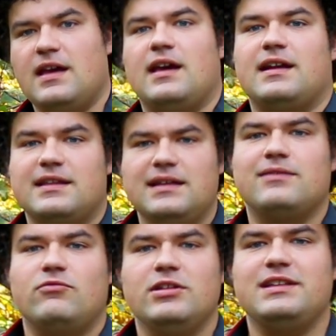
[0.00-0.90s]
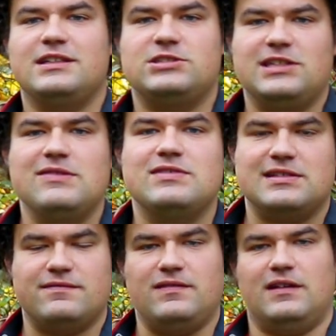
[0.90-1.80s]
And I think it really achieves
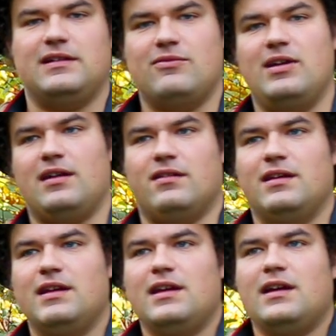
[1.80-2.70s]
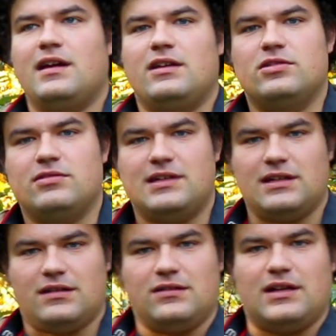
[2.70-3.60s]
this very well. You don't
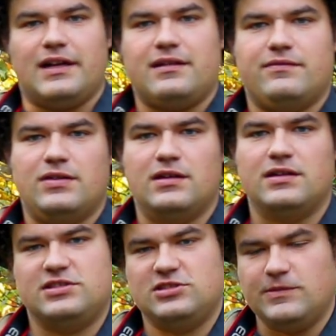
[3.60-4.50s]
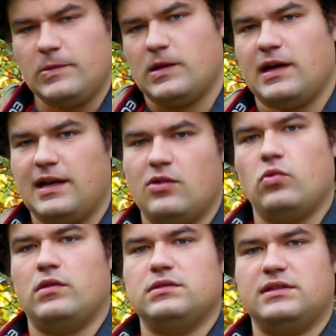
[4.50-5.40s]
get a lot of super high
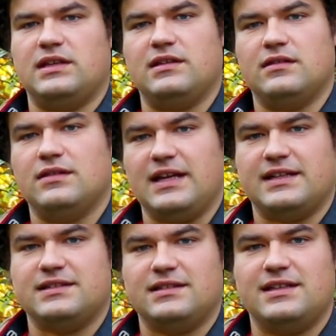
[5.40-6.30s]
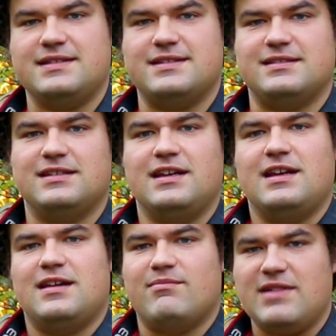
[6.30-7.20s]
quality lenses
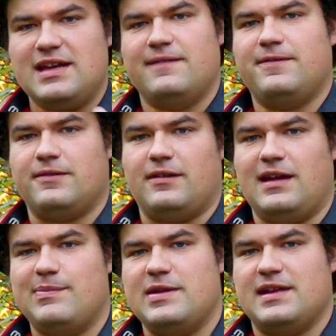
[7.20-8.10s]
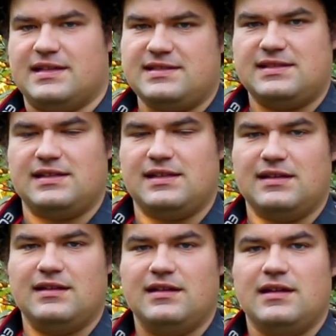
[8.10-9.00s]
made for APS-C,
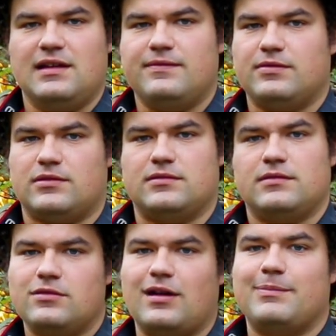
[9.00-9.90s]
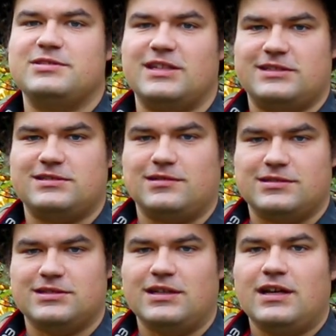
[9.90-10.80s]
for crop
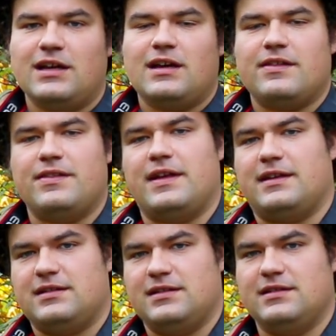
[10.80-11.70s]
sensors, that